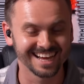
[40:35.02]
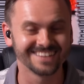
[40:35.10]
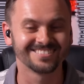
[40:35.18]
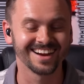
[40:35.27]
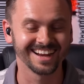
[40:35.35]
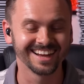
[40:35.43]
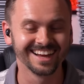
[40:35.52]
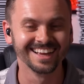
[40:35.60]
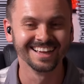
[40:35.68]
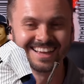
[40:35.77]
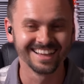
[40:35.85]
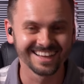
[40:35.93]
Yeah. Right.
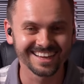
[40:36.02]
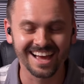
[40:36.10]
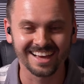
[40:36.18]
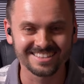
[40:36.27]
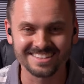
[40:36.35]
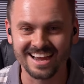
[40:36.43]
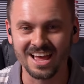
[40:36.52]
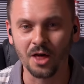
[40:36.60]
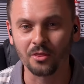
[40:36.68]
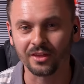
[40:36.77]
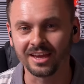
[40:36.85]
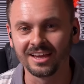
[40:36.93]
Yeah. It's not
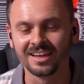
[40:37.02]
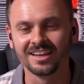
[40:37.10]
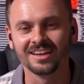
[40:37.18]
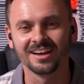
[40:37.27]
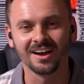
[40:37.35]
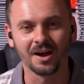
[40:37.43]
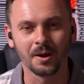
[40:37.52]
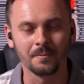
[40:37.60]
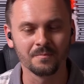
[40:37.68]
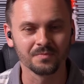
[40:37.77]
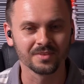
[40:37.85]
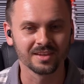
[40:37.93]
healthy.
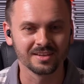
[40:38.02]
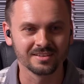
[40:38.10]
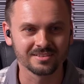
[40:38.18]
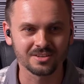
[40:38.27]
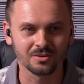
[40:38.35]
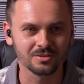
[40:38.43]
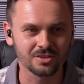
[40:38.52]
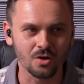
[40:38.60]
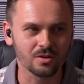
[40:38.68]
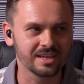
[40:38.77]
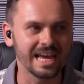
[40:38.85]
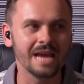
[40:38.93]
Um, so
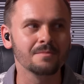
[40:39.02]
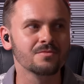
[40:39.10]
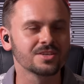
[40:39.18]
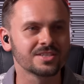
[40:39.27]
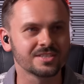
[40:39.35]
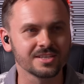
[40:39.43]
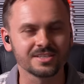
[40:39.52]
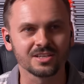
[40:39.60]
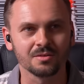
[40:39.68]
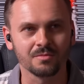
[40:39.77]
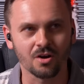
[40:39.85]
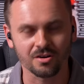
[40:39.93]
don't game the
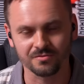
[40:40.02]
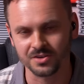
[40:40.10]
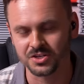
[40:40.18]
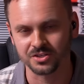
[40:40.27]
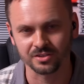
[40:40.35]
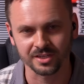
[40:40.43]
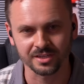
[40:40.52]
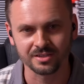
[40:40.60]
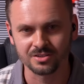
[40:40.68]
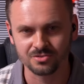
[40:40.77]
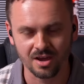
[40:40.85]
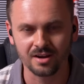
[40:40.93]
system
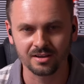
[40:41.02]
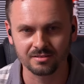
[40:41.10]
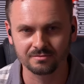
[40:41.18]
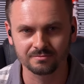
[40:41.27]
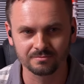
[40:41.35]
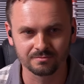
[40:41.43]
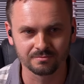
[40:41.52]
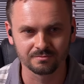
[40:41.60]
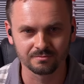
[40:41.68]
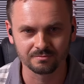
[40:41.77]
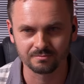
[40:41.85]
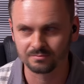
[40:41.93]
artificially. Try to
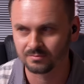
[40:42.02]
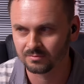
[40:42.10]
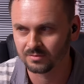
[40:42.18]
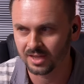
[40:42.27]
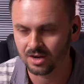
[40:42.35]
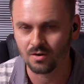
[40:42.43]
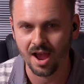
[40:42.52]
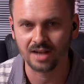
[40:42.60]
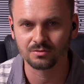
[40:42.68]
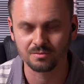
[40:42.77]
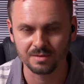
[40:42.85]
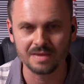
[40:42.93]

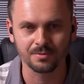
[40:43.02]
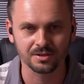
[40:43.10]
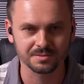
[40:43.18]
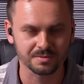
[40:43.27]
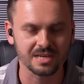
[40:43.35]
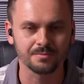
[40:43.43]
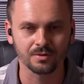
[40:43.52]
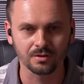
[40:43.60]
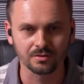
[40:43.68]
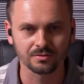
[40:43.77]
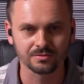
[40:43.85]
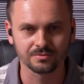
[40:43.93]
interact with people as
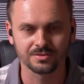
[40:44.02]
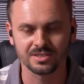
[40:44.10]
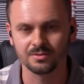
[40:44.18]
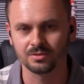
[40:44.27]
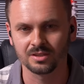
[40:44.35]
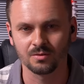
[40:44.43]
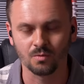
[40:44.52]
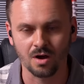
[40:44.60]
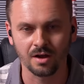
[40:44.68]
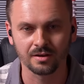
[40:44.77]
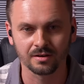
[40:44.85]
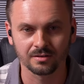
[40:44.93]
people. See what they
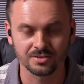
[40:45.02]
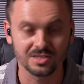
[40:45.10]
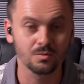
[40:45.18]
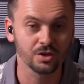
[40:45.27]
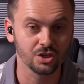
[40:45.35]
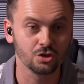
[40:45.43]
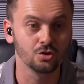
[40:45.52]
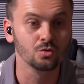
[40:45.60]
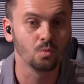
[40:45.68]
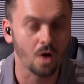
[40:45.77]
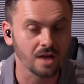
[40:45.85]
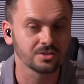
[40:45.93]
want. See what
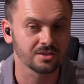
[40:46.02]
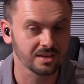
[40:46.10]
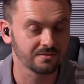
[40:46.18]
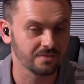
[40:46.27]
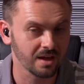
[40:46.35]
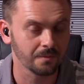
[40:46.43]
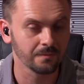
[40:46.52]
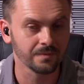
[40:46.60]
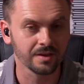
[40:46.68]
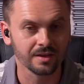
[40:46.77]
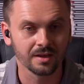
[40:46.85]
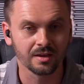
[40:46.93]
you want to give them,
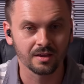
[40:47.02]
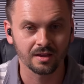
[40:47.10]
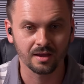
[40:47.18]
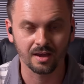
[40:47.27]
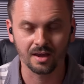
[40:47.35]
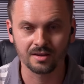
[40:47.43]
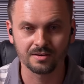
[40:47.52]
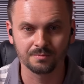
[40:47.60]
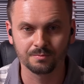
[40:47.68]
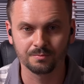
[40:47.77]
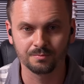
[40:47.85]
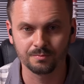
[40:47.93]

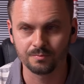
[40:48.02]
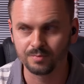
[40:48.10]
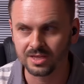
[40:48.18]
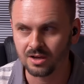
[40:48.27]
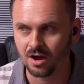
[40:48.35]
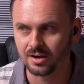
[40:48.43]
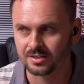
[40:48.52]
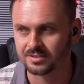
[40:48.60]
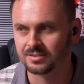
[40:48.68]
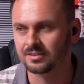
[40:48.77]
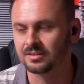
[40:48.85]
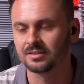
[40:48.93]
and be
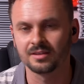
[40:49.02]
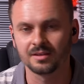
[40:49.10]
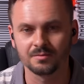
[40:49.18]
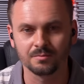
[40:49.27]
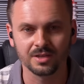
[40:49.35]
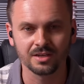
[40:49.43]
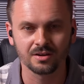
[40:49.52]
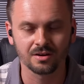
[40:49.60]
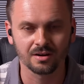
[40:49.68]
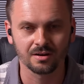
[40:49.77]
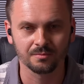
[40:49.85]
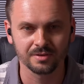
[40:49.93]
honest and and be
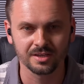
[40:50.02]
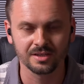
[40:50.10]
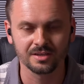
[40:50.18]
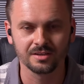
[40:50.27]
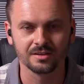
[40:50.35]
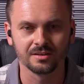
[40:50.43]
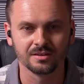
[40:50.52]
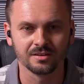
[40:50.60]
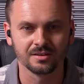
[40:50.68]
uh, be